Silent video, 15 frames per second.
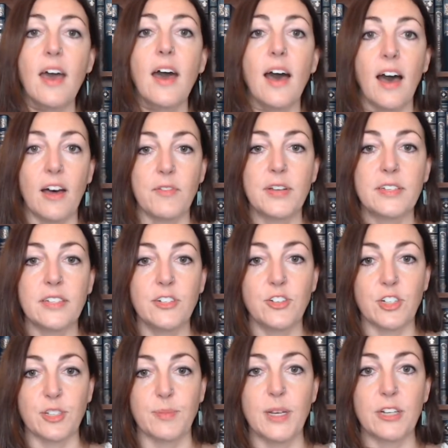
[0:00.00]
Obviously,
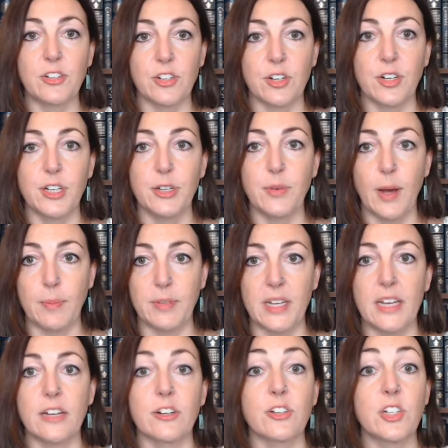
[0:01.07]
just make sure you update
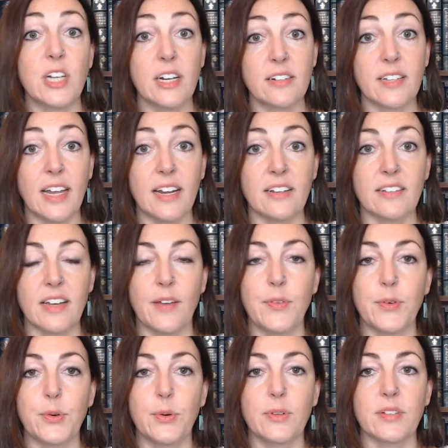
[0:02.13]
your share settings on the
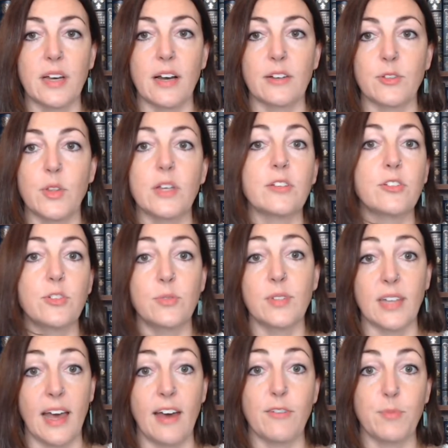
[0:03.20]
Google Doc so that students
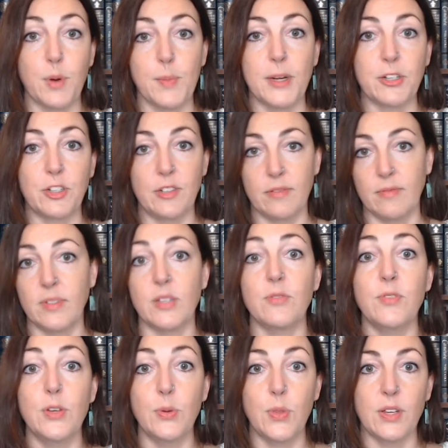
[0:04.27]
have permission to view the